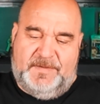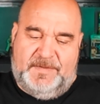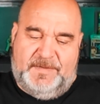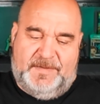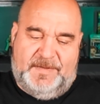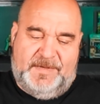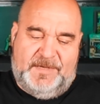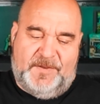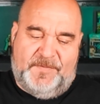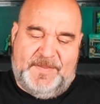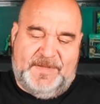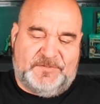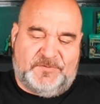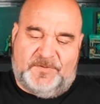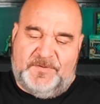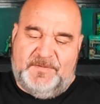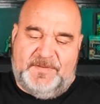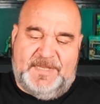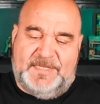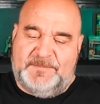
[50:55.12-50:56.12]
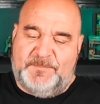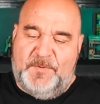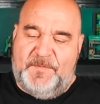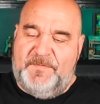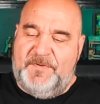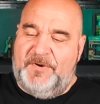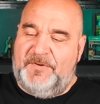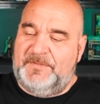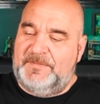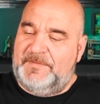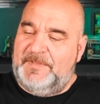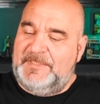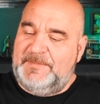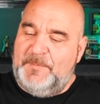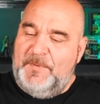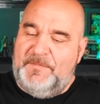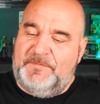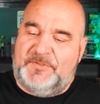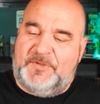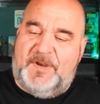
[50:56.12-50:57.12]
And these
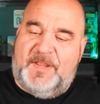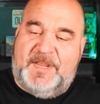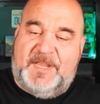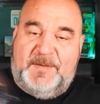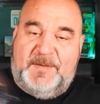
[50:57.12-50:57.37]
movies are not going to